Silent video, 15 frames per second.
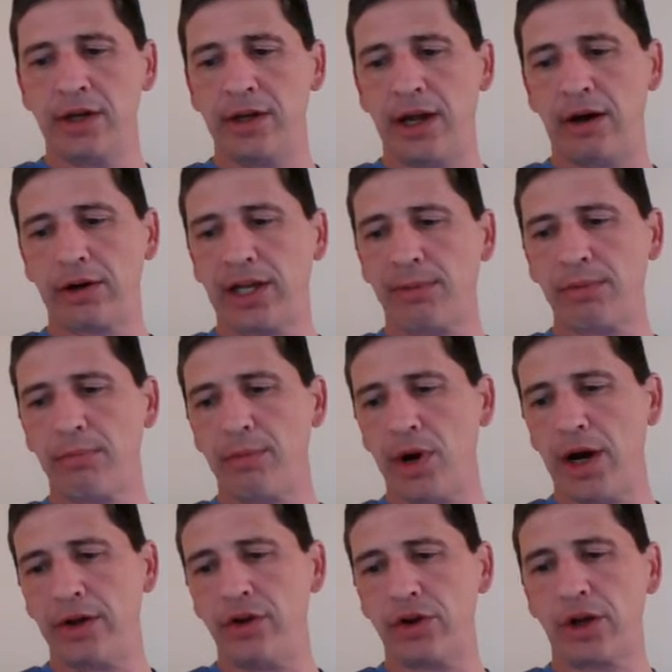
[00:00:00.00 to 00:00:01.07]
Now, keep in
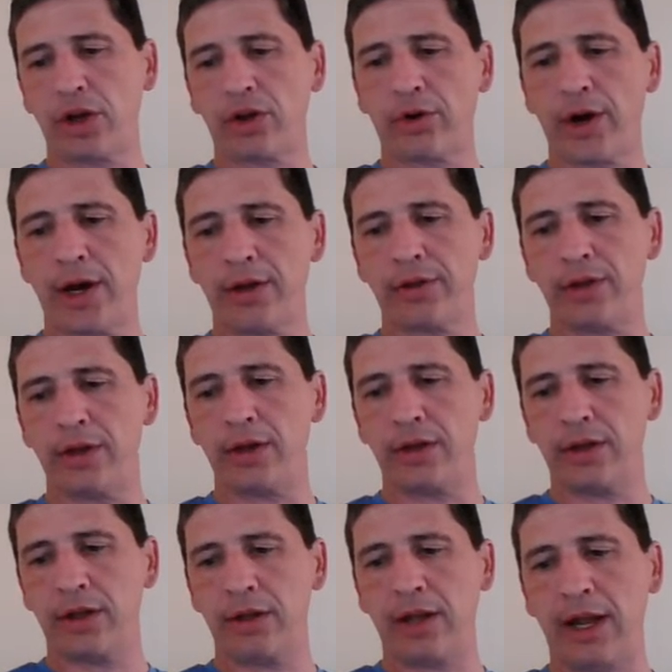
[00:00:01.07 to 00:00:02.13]
mind, you can clear out
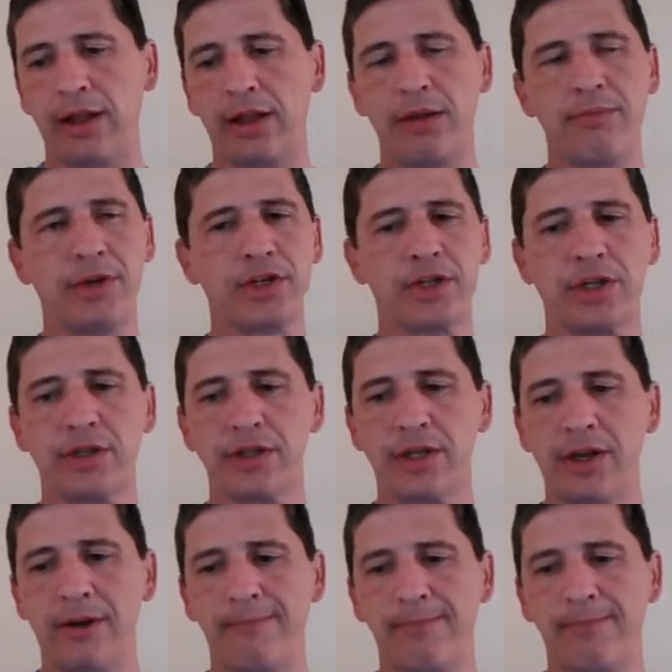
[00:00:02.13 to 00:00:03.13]
the daily missions,